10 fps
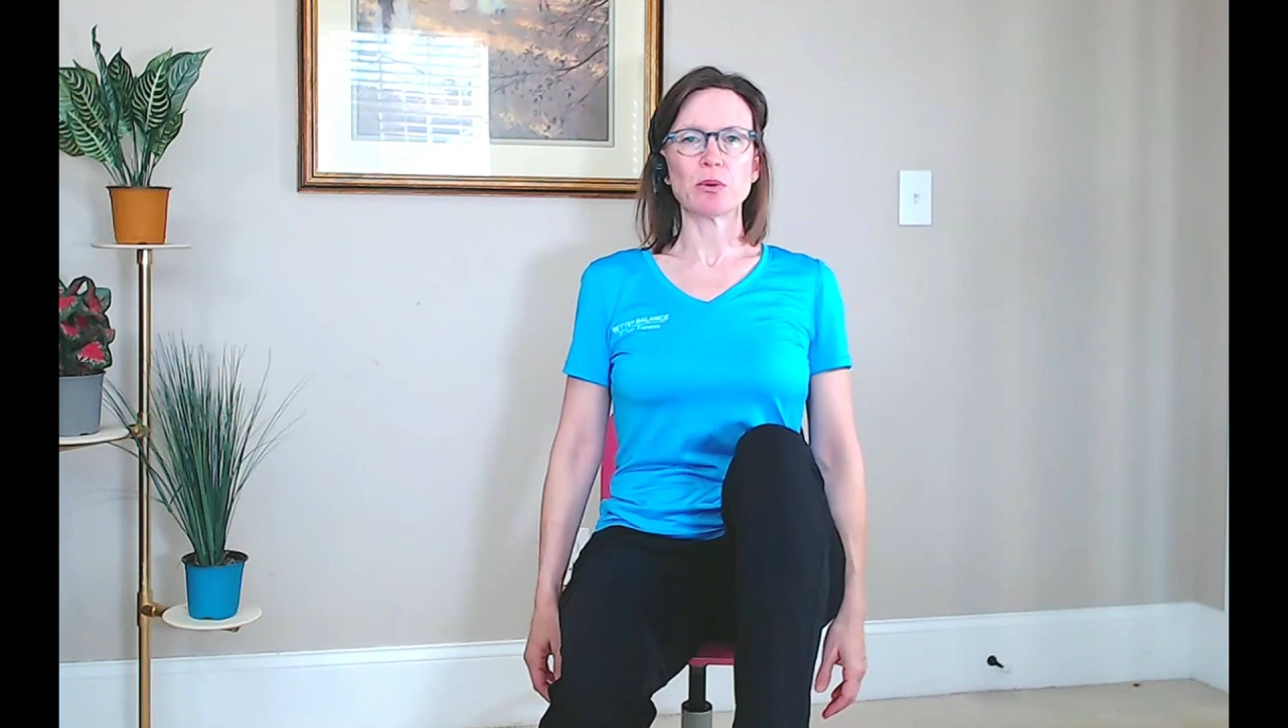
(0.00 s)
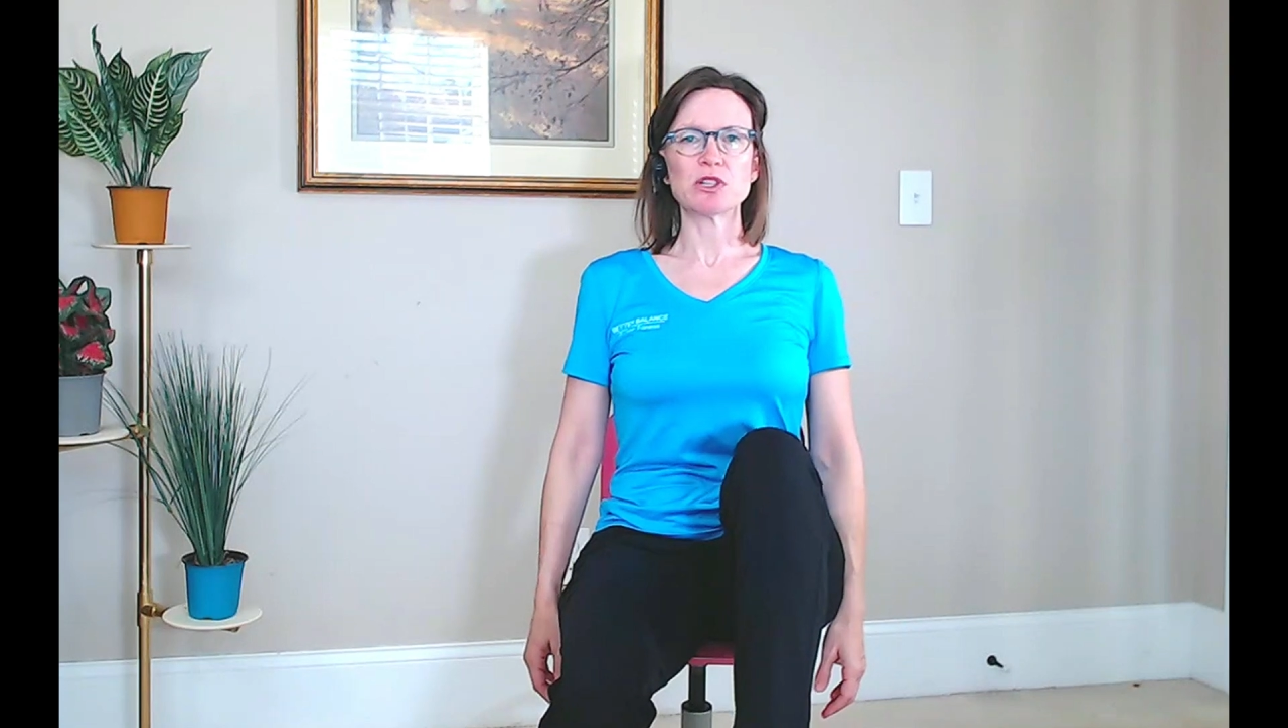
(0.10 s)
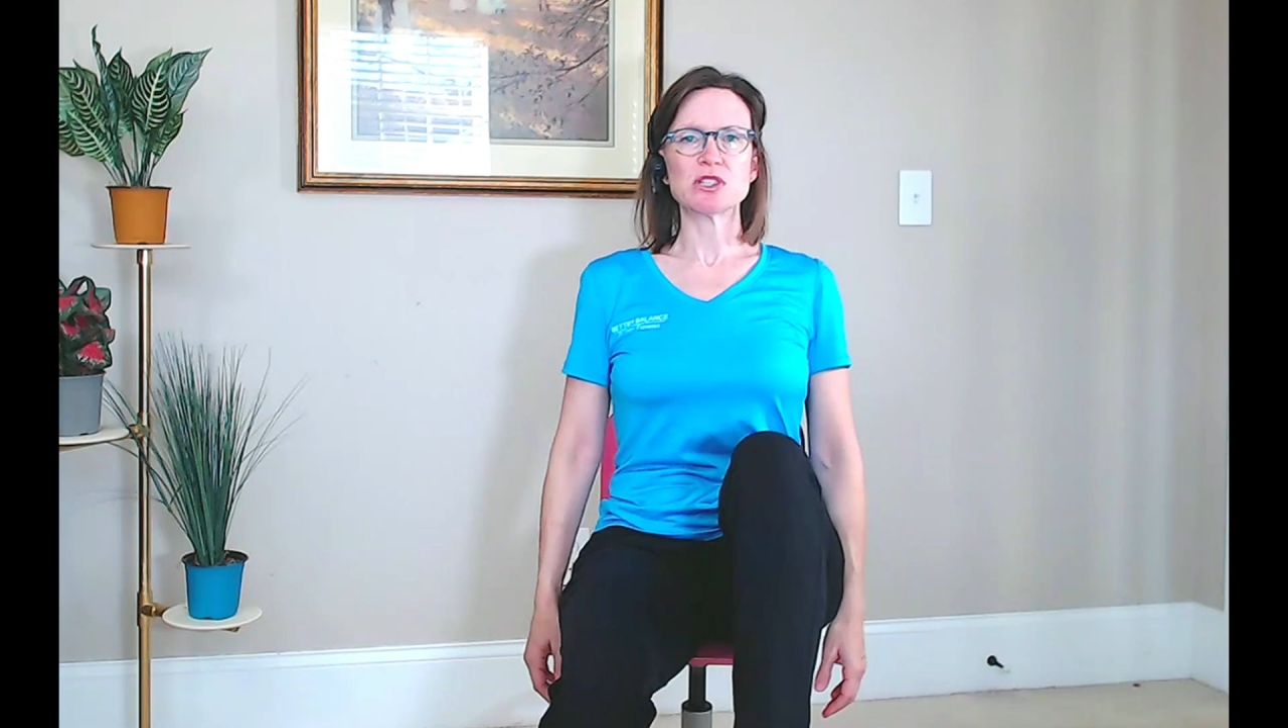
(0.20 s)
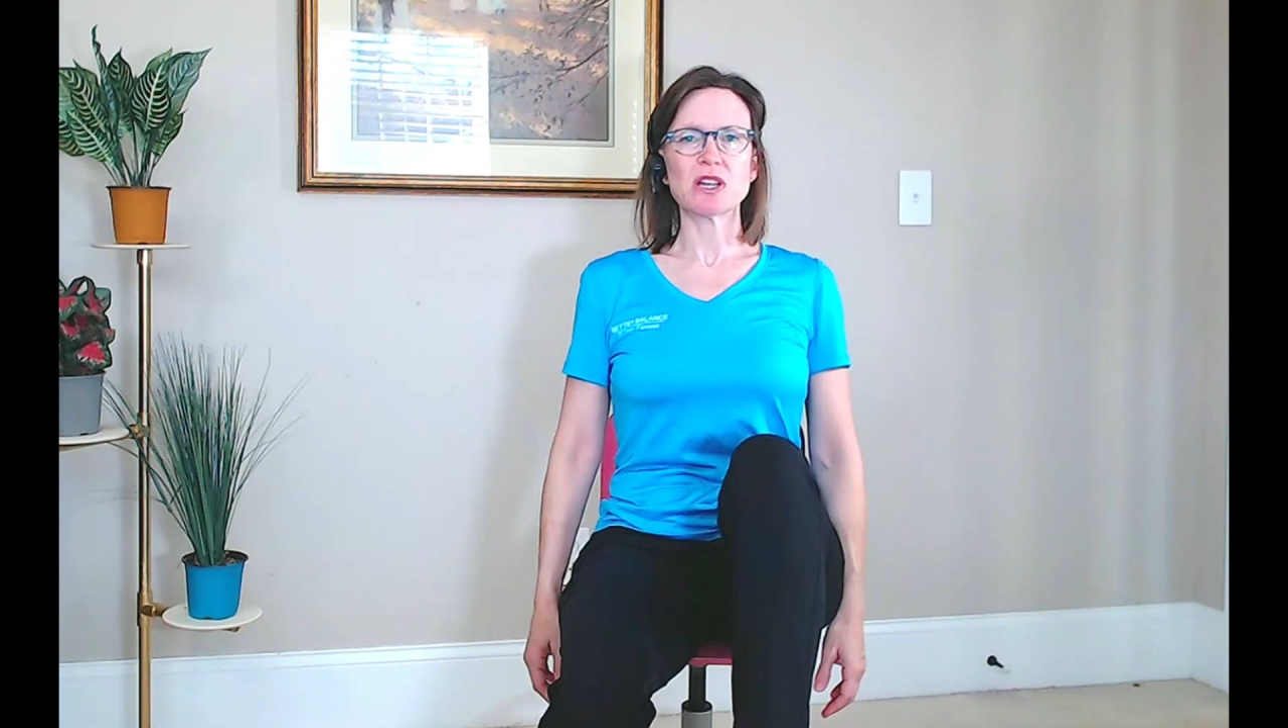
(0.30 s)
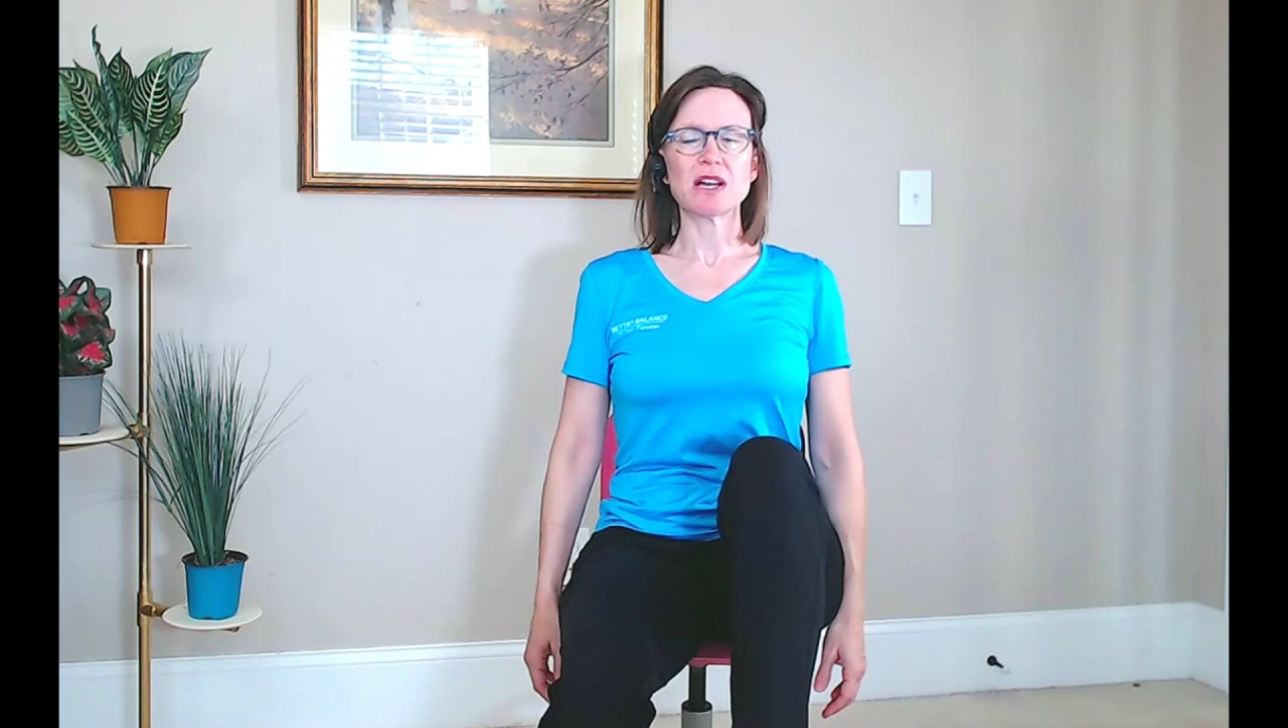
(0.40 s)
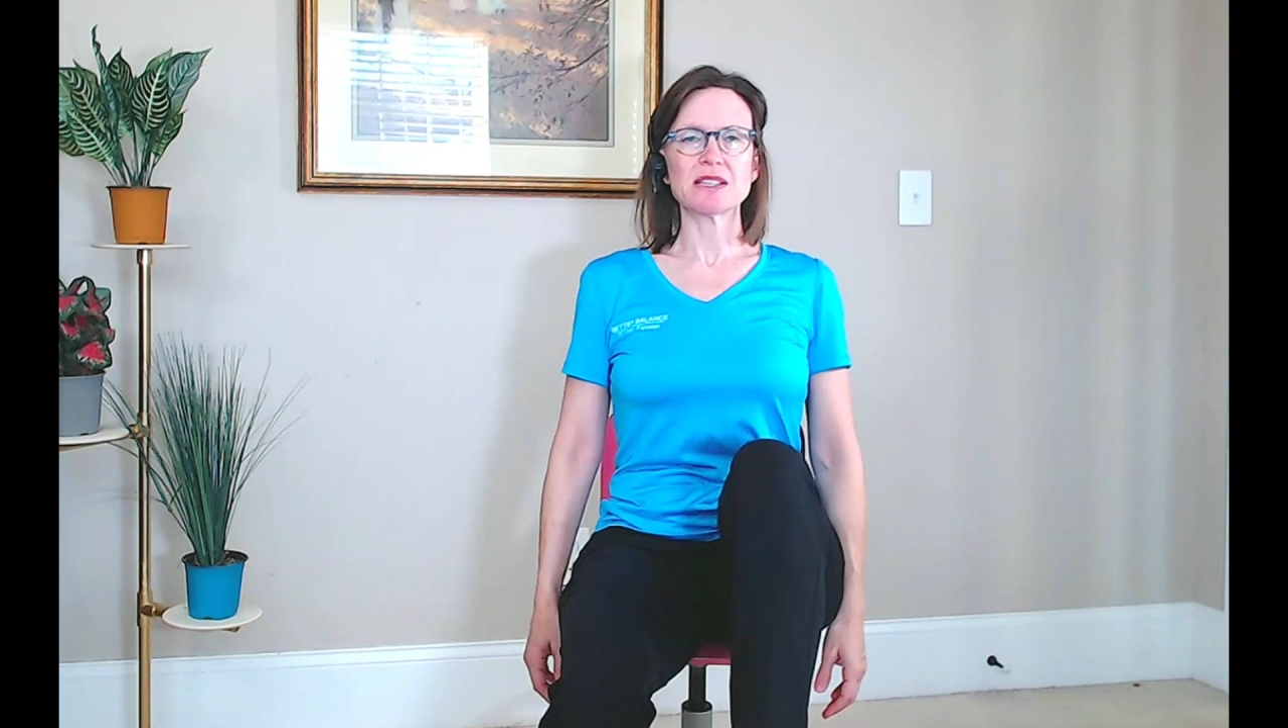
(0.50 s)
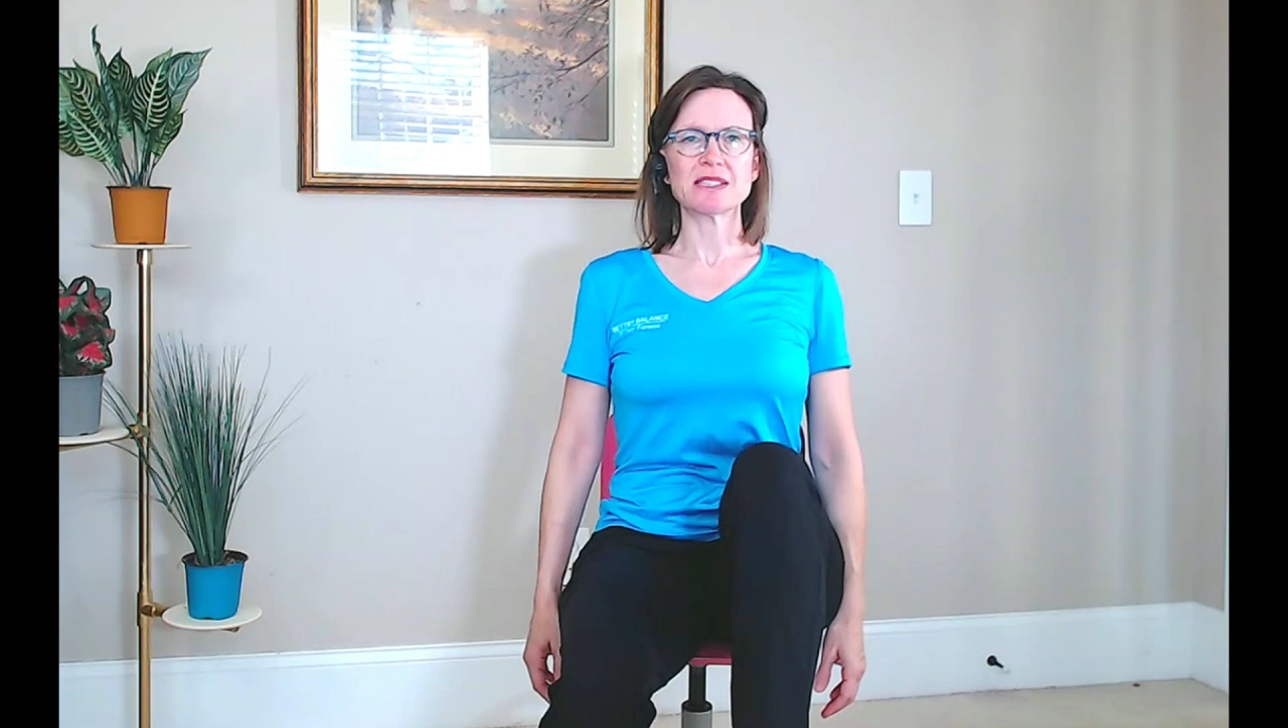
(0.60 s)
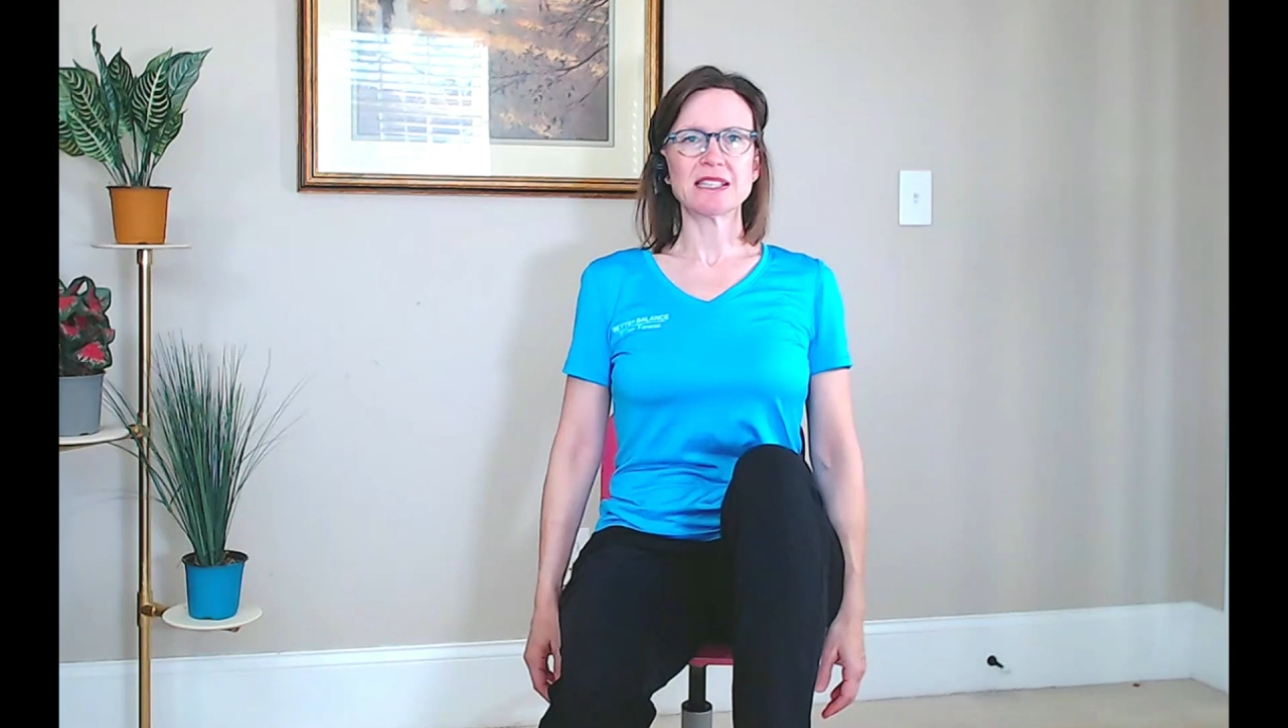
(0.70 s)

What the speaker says: We're just